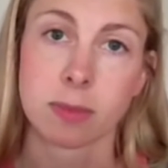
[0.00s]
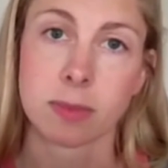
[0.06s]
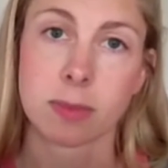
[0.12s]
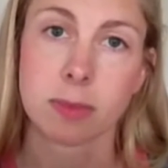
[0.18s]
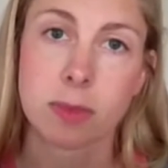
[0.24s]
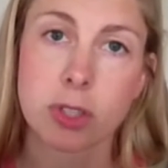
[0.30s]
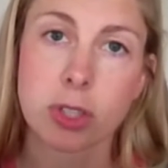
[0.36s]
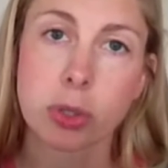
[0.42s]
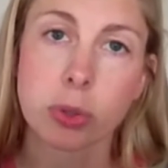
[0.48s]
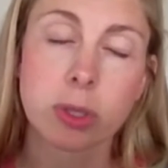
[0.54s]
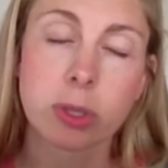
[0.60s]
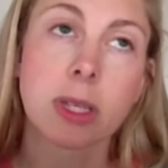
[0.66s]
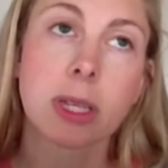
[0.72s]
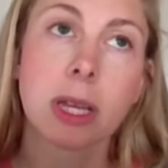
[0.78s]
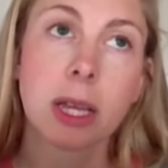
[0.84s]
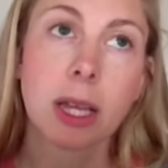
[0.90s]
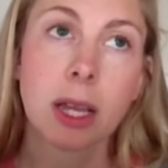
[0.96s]
Mhm. So
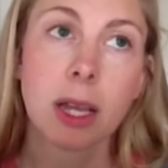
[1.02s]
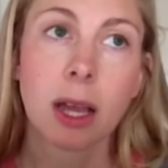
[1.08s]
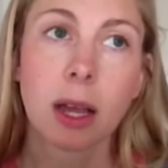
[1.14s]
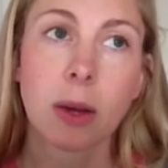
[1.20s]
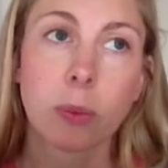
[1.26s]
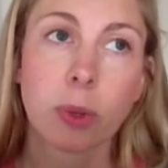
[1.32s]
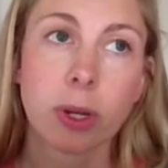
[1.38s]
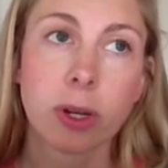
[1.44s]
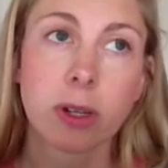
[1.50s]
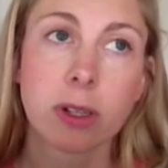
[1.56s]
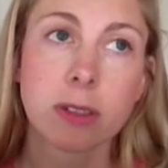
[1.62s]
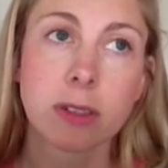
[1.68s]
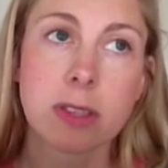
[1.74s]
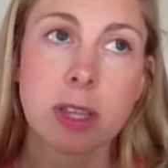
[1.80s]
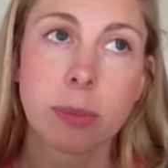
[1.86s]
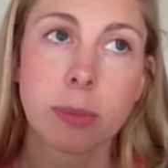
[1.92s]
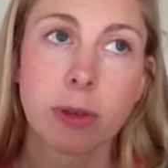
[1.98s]
what
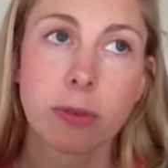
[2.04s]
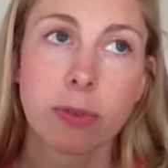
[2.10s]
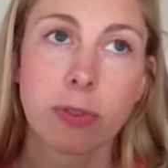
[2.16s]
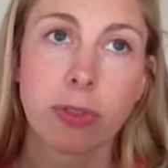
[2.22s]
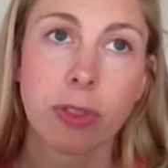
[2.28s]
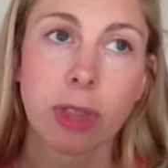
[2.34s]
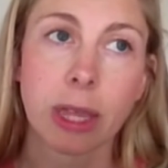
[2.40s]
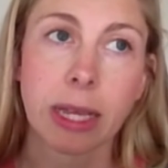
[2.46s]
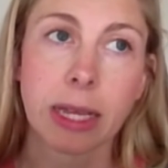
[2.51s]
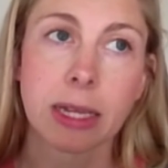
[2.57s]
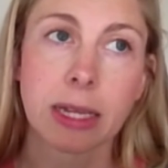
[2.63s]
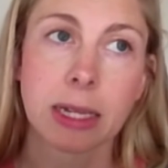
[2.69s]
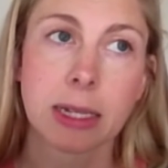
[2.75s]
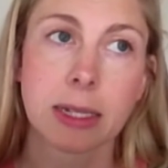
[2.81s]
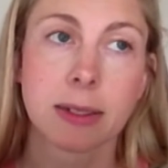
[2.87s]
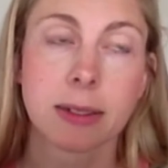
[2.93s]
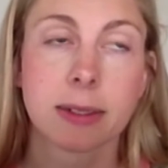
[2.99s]
are some of, like,
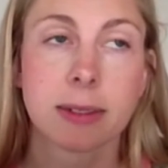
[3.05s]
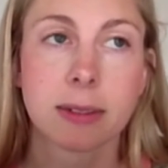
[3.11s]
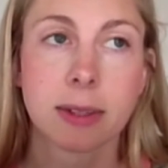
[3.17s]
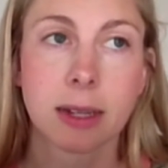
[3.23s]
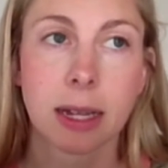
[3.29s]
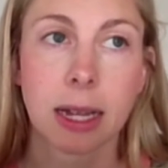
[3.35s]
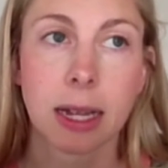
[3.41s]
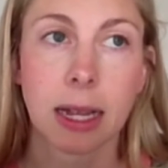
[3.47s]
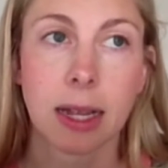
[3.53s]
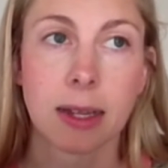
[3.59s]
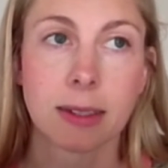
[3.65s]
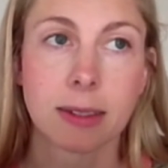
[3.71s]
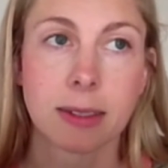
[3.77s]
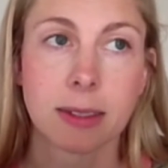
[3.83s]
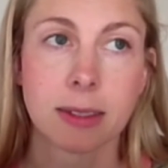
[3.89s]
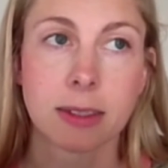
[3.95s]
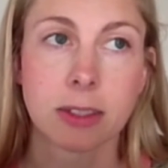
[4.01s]

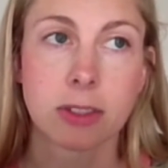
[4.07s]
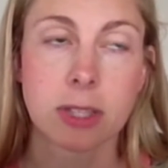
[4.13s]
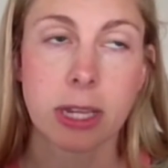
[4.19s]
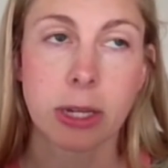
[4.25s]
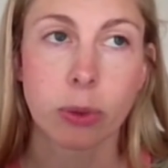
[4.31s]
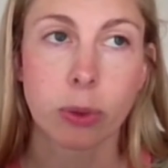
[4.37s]
you